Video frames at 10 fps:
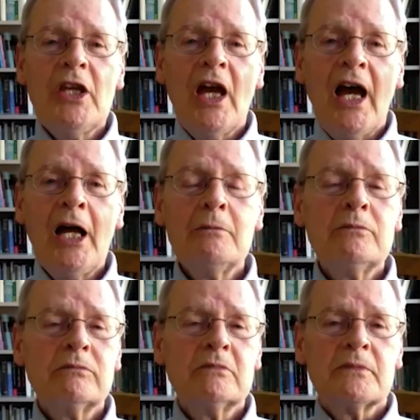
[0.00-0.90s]

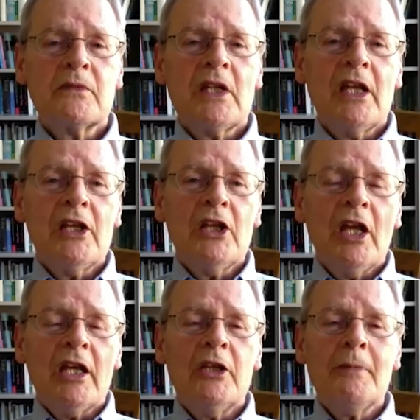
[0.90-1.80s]
um,
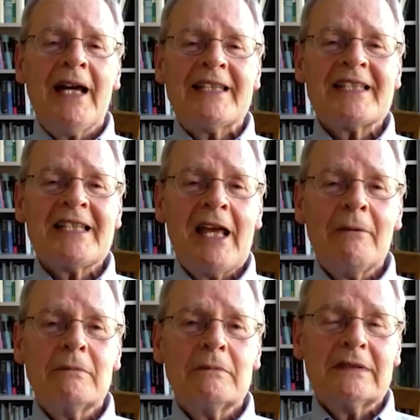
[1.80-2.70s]
you might
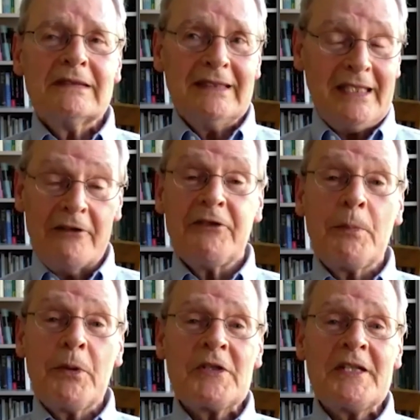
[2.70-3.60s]
say, and if the
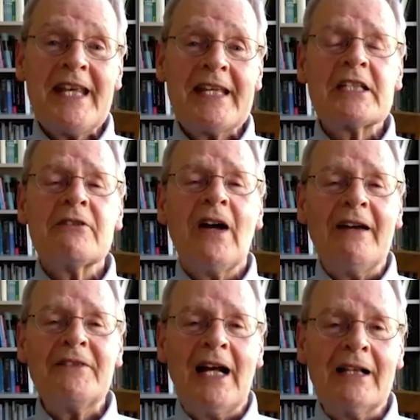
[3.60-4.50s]
person takes the
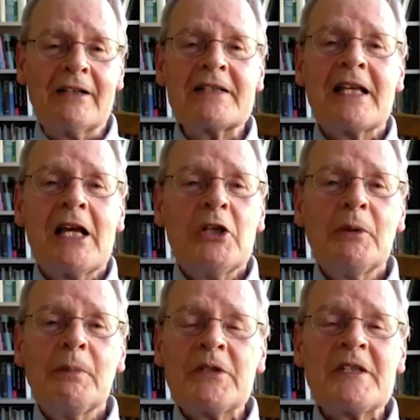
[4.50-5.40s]
$5,
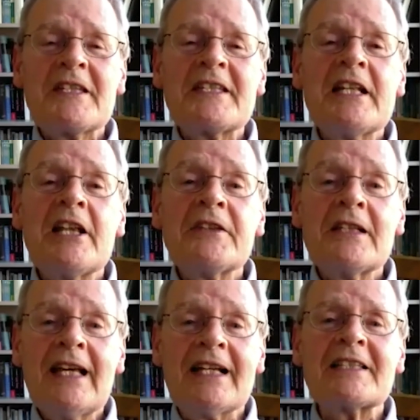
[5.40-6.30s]
the person is
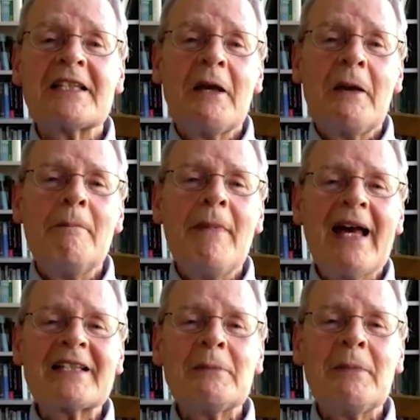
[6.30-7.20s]
nonetheless
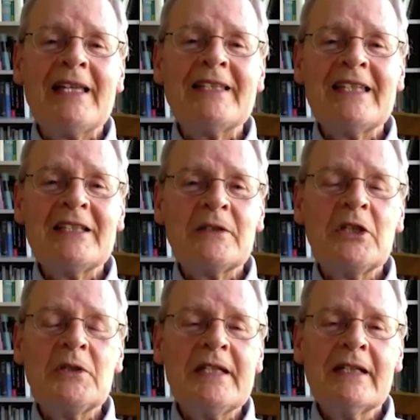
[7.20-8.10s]
maximizing
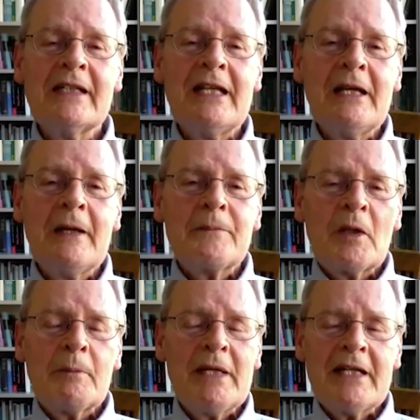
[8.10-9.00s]
utility
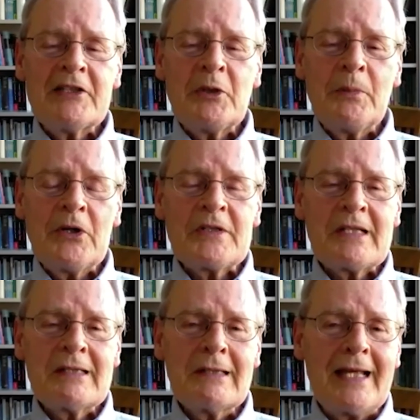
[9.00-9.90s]
because the
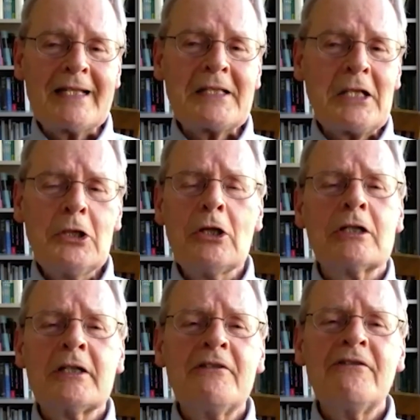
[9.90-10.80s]
person likes the look
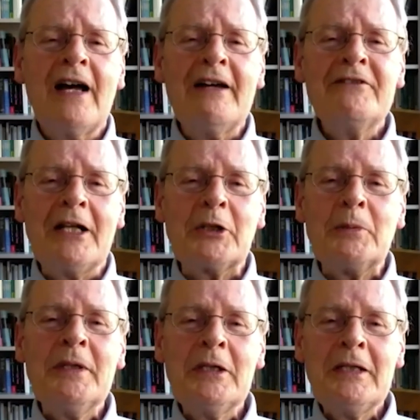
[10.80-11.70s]
of the $5
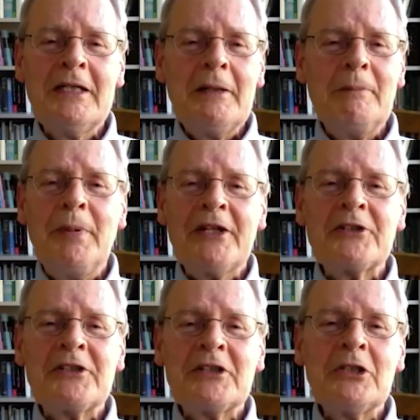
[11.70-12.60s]
bill better
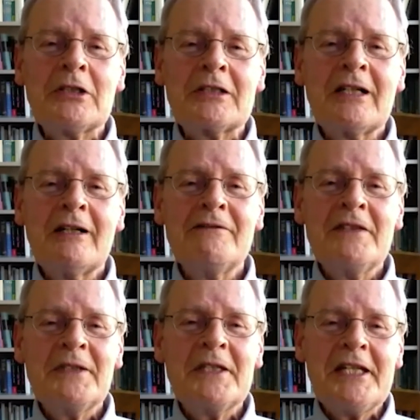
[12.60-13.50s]
than the look of
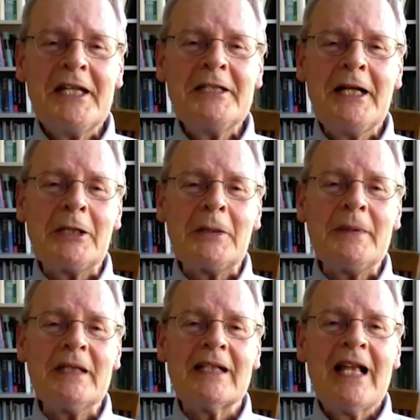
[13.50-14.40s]
the $10
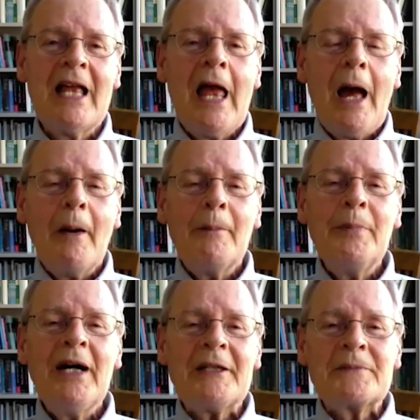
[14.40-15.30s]
bill.
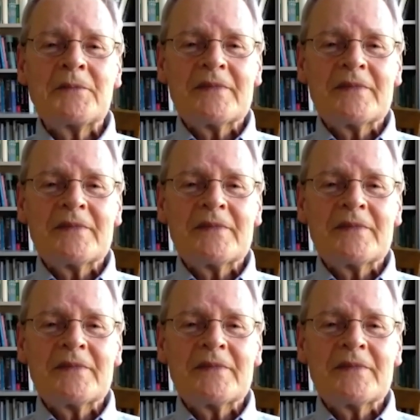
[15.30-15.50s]
But